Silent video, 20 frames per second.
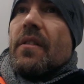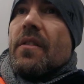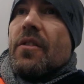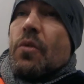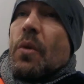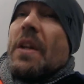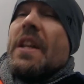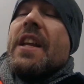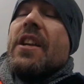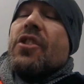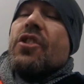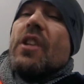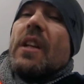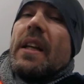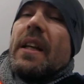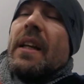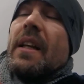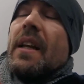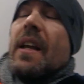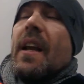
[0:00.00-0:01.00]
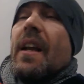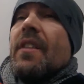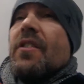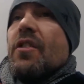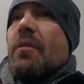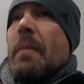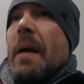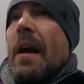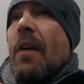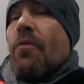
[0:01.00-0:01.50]
So initially
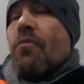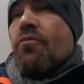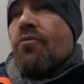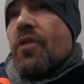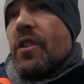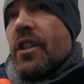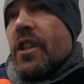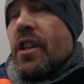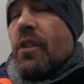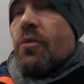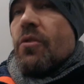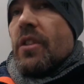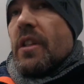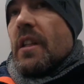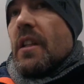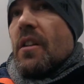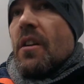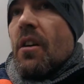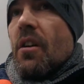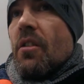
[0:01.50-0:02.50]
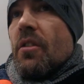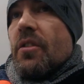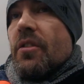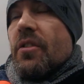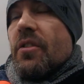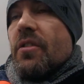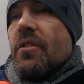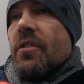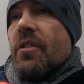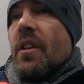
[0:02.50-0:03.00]
it's about reducing
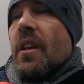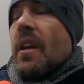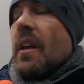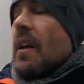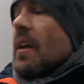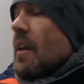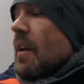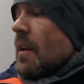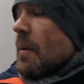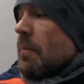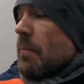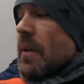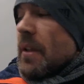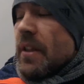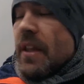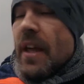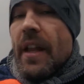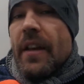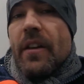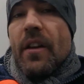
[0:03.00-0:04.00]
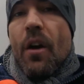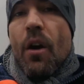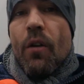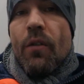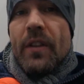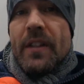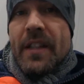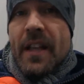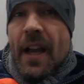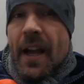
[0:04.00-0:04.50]
costs, but then
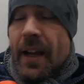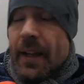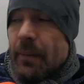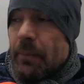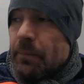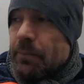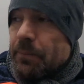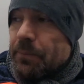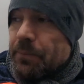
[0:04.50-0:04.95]
over time,